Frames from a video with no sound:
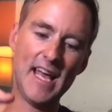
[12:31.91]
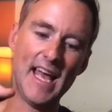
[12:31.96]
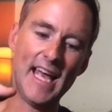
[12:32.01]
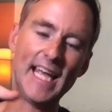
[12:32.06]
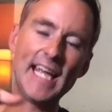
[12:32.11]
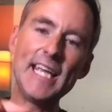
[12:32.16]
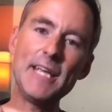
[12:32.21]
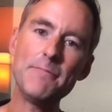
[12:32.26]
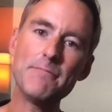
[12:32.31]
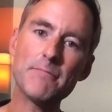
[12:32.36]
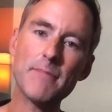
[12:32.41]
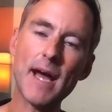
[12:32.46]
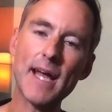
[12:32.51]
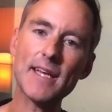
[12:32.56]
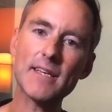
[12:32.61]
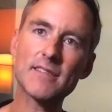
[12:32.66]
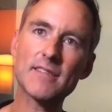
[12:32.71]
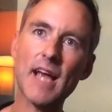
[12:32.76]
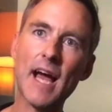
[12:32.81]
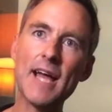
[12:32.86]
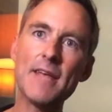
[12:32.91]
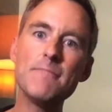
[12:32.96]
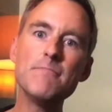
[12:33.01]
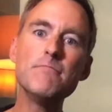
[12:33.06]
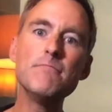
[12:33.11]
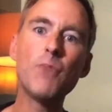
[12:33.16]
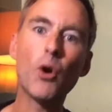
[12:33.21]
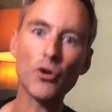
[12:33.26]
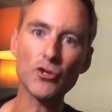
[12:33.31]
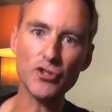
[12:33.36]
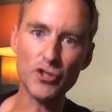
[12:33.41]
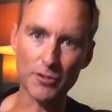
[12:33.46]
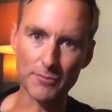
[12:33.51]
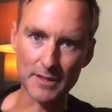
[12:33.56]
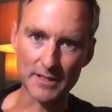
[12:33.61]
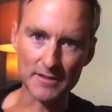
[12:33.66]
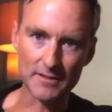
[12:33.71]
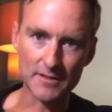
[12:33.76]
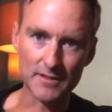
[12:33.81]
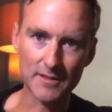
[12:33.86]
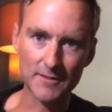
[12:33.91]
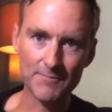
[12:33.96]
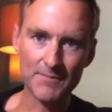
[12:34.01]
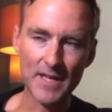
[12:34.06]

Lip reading: he makes a monument